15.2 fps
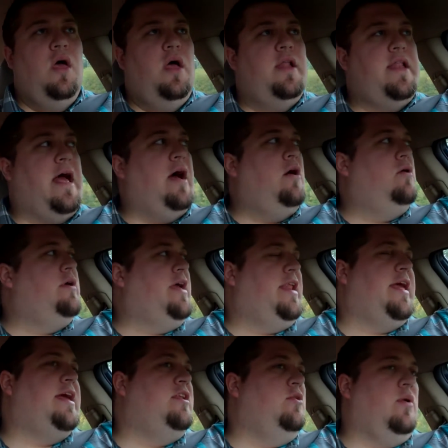Now
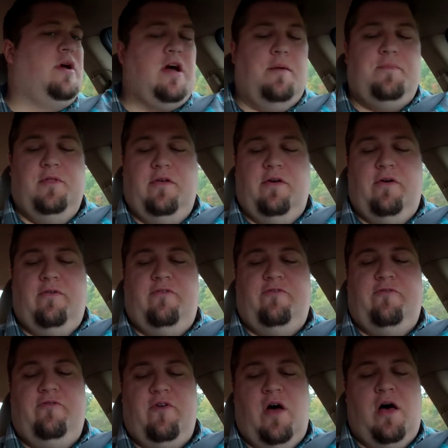getting into a couple
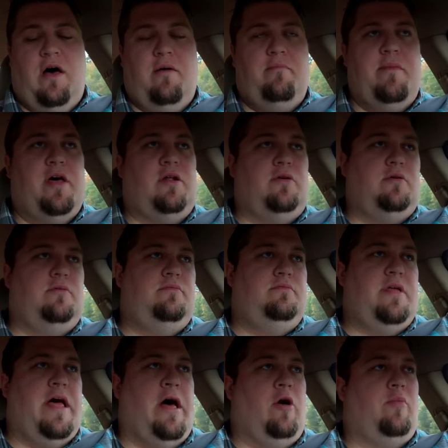of metal
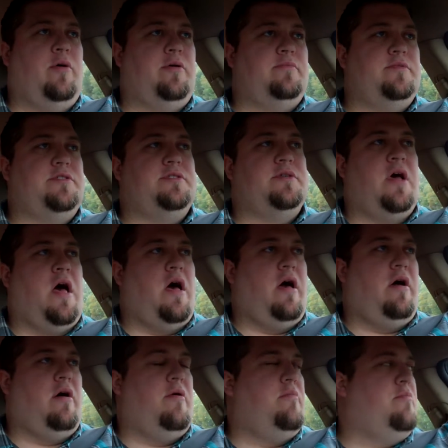albums,
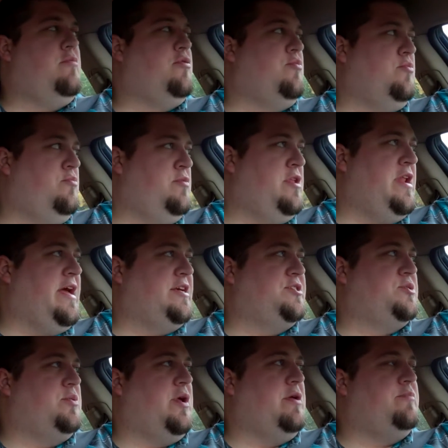the
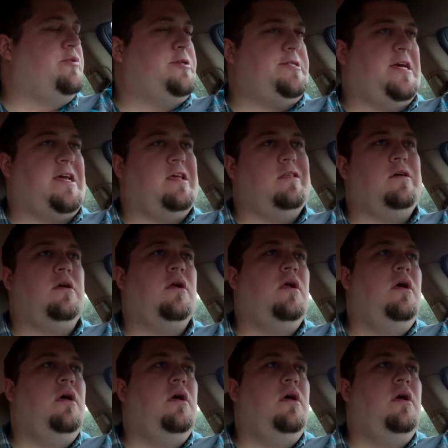next three in particular.